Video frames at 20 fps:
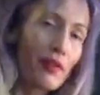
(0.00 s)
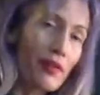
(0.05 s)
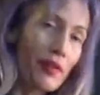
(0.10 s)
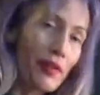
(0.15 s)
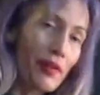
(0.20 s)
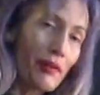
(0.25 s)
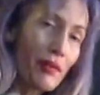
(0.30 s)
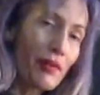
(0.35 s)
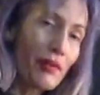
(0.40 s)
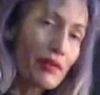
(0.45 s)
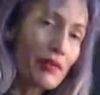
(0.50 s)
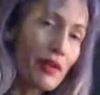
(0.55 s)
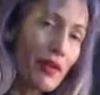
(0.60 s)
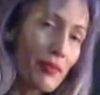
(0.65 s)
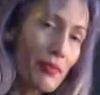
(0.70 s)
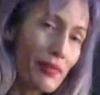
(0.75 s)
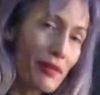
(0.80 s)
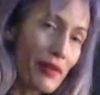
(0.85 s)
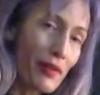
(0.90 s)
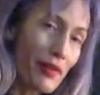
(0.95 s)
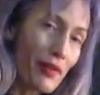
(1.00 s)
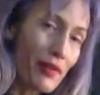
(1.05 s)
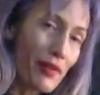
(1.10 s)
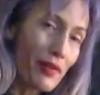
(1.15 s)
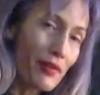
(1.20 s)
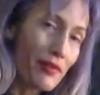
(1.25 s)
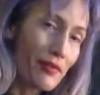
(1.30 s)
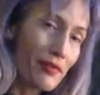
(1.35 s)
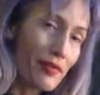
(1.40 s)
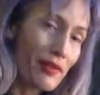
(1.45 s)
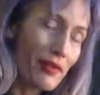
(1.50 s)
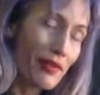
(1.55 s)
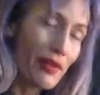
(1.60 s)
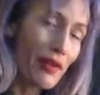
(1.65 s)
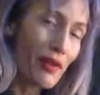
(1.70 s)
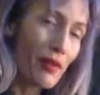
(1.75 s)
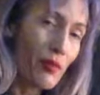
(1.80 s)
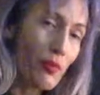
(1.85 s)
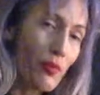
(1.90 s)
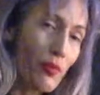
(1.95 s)
Okay, I'm going to stop there, because
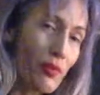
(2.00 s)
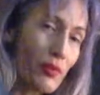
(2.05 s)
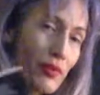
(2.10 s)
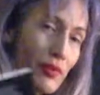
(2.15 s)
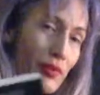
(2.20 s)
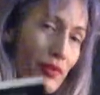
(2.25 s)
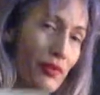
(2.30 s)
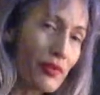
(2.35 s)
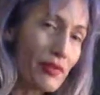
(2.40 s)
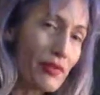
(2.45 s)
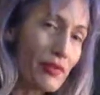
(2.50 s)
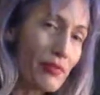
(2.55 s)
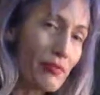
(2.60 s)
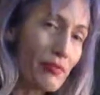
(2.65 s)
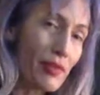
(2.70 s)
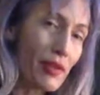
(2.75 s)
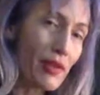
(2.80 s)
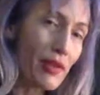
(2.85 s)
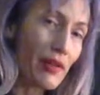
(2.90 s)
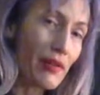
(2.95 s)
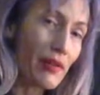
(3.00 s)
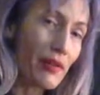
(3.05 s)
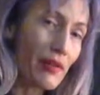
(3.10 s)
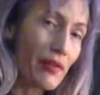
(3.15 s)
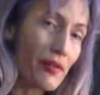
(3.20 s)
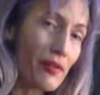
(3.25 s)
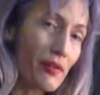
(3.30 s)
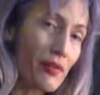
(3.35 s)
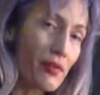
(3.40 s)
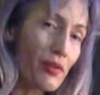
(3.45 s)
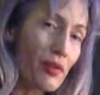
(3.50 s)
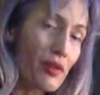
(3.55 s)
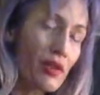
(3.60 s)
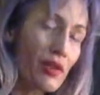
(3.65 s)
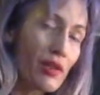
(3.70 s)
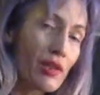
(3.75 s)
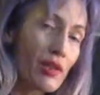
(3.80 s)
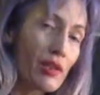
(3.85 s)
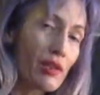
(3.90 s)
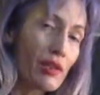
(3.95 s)
then it will start being into
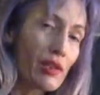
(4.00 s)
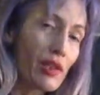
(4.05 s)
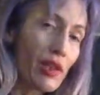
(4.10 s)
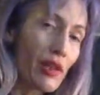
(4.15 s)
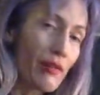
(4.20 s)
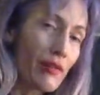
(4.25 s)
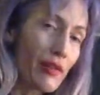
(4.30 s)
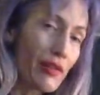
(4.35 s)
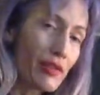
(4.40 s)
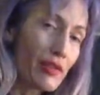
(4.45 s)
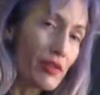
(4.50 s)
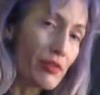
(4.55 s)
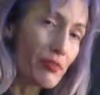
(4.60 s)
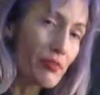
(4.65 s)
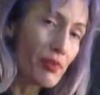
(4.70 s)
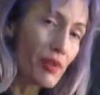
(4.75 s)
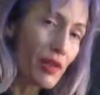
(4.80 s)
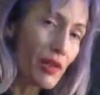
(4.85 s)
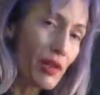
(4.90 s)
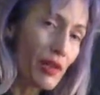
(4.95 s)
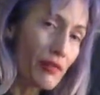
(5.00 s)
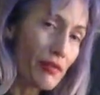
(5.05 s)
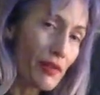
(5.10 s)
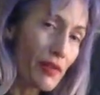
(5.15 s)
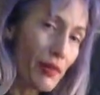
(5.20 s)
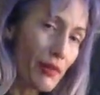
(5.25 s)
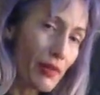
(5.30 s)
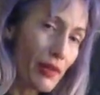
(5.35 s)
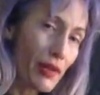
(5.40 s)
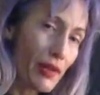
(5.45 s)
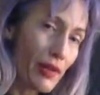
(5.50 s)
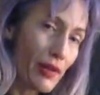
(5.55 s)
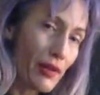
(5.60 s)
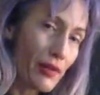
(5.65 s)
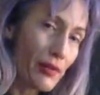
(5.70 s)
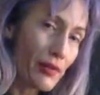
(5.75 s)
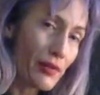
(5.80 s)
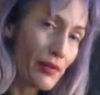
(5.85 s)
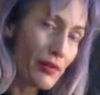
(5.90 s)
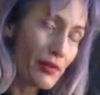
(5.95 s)
live action plot of going
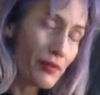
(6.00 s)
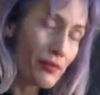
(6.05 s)
out